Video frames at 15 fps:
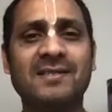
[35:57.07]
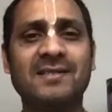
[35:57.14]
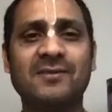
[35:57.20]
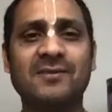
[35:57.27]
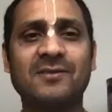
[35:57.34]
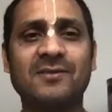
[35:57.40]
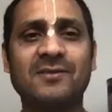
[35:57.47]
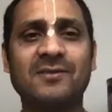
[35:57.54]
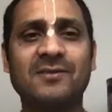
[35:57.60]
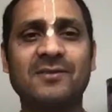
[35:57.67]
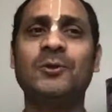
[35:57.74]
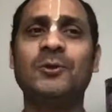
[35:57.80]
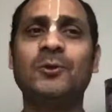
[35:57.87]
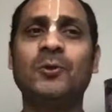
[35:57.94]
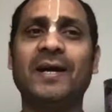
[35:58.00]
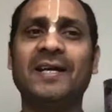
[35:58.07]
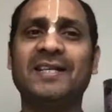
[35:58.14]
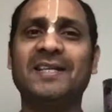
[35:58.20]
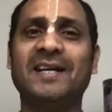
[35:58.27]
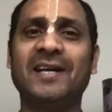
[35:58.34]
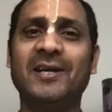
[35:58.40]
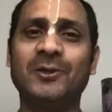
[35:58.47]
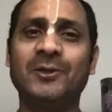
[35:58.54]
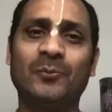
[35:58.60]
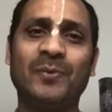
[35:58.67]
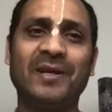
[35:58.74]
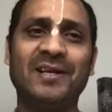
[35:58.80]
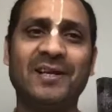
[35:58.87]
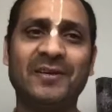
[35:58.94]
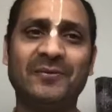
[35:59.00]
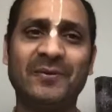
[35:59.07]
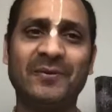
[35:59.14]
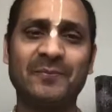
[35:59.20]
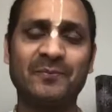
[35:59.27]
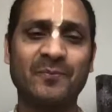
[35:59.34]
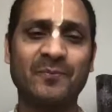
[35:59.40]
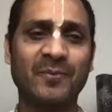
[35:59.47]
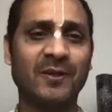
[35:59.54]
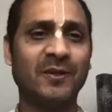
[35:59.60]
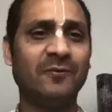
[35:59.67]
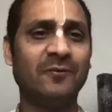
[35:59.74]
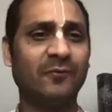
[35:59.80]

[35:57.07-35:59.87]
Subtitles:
what shall I do at the end of my life? If